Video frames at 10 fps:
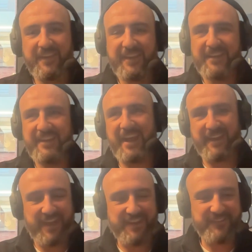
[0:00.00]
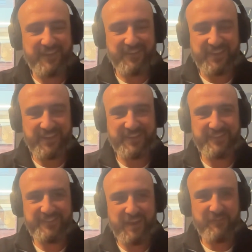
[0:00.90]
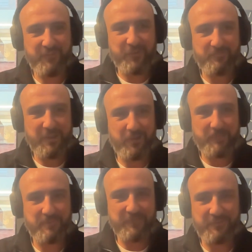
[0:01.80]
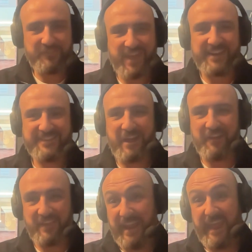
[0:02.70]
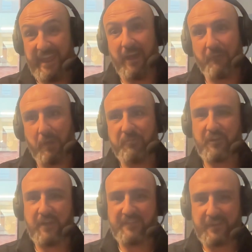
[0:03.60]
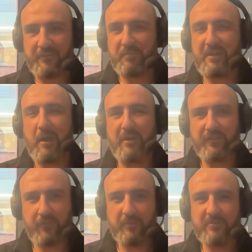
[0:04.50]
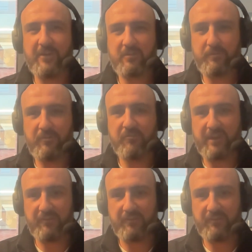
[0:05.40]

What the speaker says: Yeah, again, I think GA4, a lot of people have loved to hate it. I think I'm starting to get used to it now. And in terms of attribution, there's a